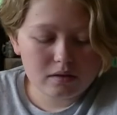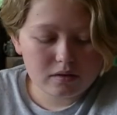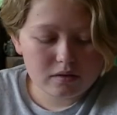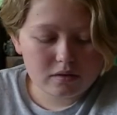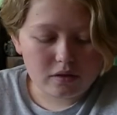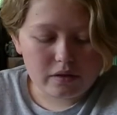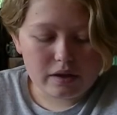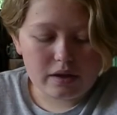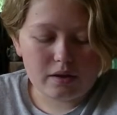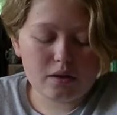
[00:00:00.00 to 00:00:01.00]
So
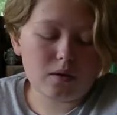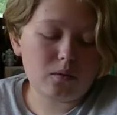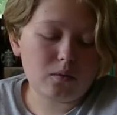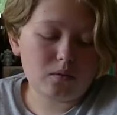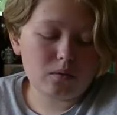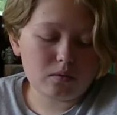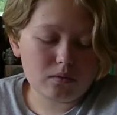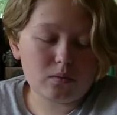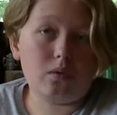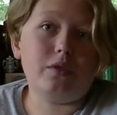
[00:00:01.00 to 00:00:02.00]
then,
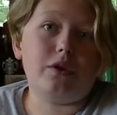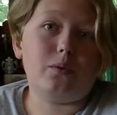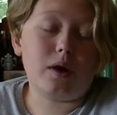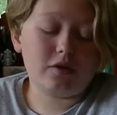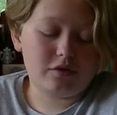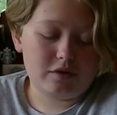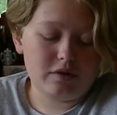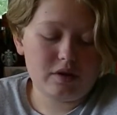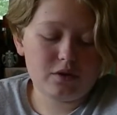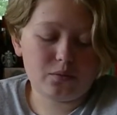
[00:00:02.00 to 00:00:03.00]
the question
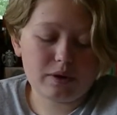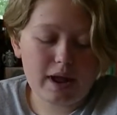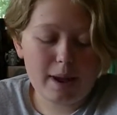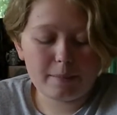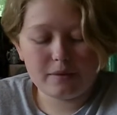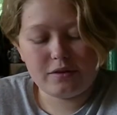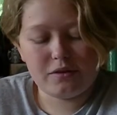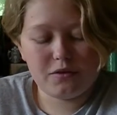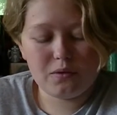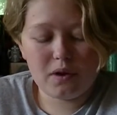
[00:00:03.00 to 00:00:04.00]
is what happens to
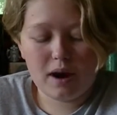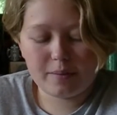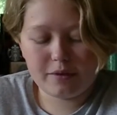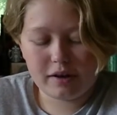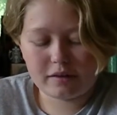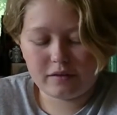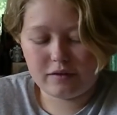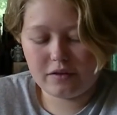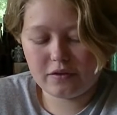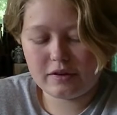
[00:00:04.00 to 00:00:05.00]
two objects of
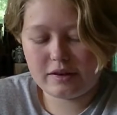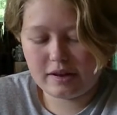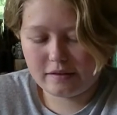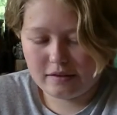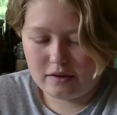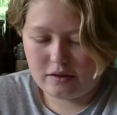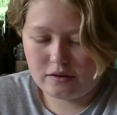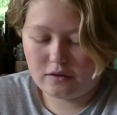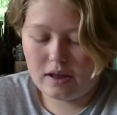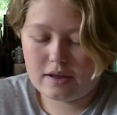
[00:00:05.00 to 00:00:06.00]
different
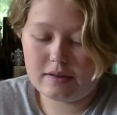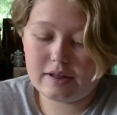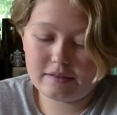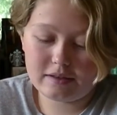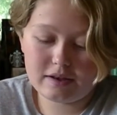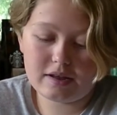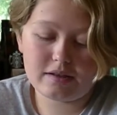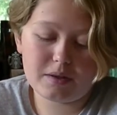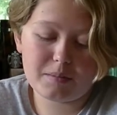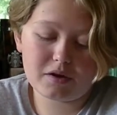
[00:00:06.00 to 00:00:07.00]
densities? And density is
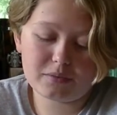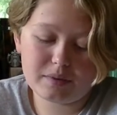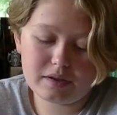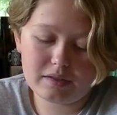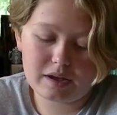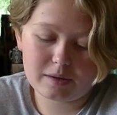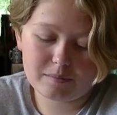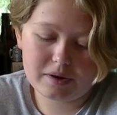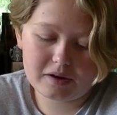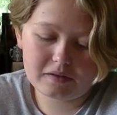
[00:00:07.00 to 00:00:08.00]
a measurement that
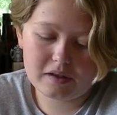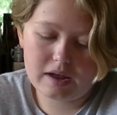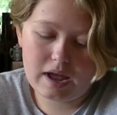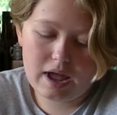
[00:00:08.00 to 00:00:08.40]
compares the